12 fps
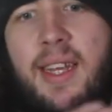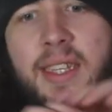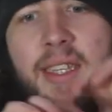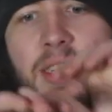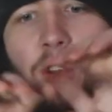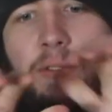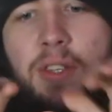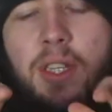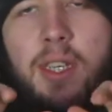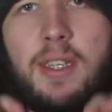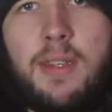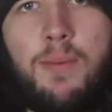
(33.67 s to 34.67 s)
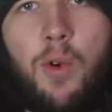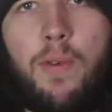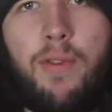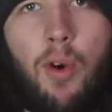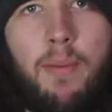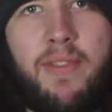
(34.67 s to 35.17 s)
This is obviously a small
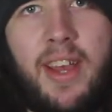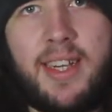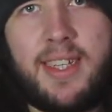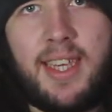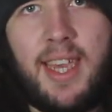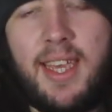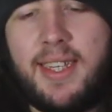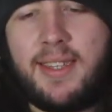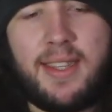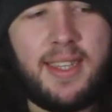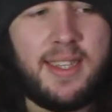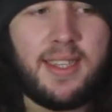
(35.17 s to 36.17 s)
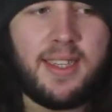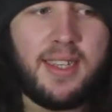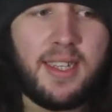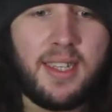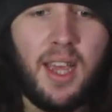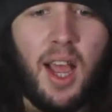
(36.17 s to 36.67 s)
form factor case. This is
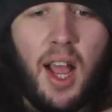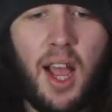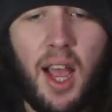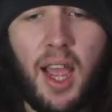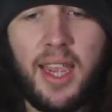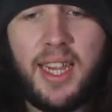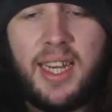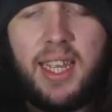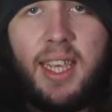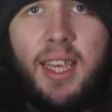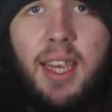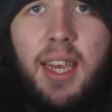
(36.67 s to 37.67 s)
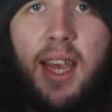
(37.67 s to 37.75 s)
tiny.